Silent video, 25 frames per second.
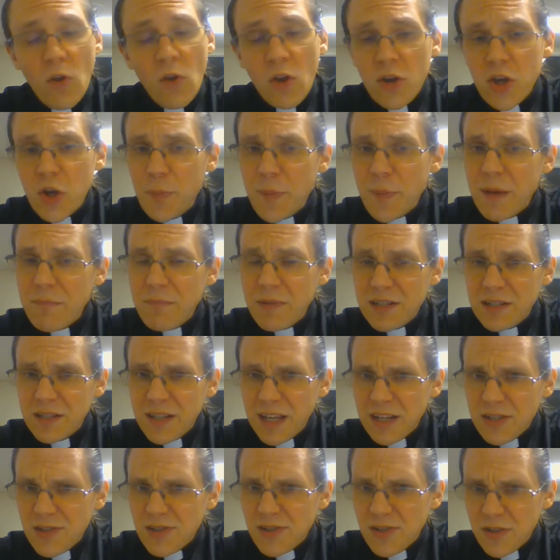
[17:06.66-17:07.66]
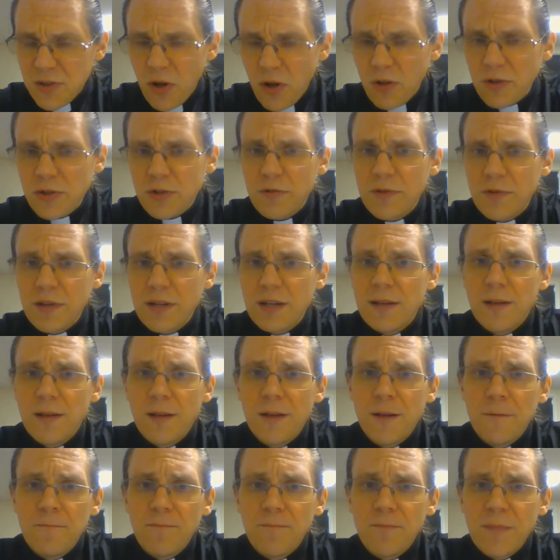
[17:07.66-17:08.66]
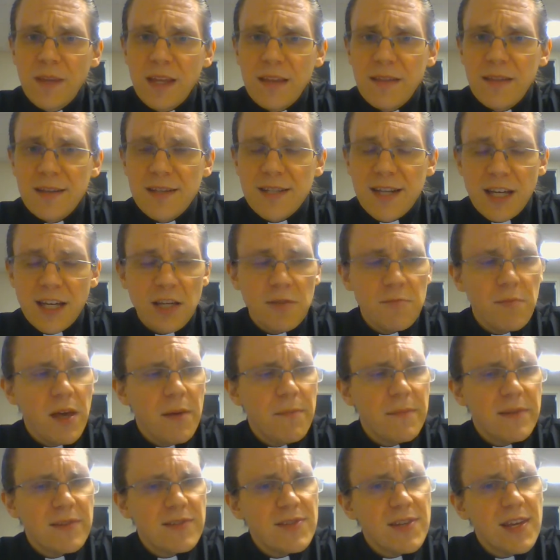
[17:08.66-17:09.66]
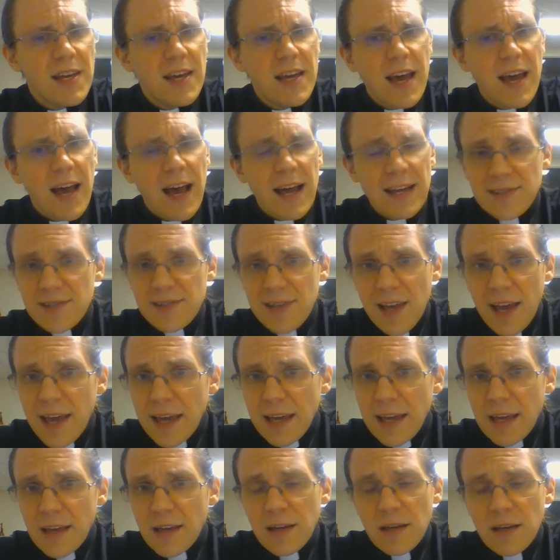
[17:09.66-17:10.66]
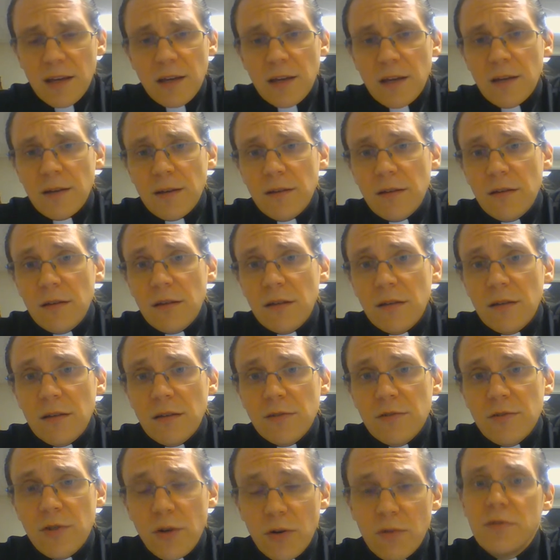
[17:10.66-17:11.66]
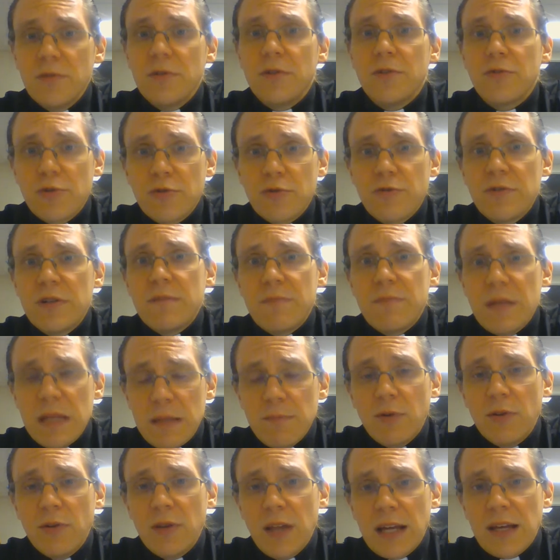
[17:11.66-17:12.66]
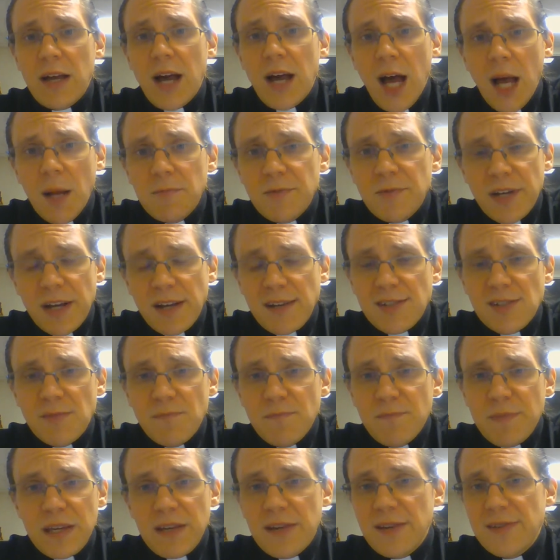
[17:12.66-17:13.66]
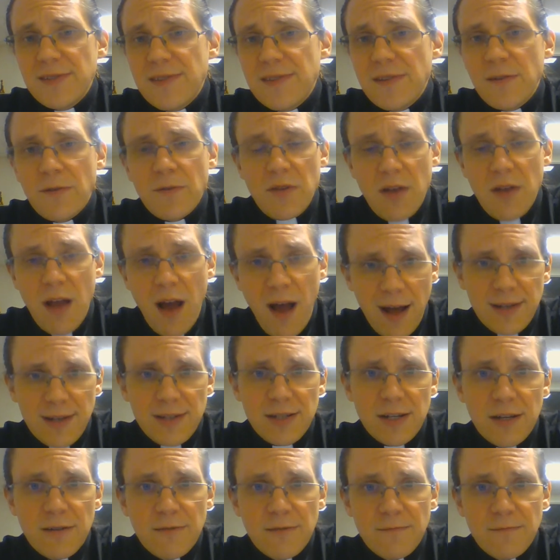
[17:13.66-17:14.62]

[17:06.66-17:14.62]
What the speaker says: commandment against adultery in the Ten Commandments. I say, don't treat people like objects because they're not.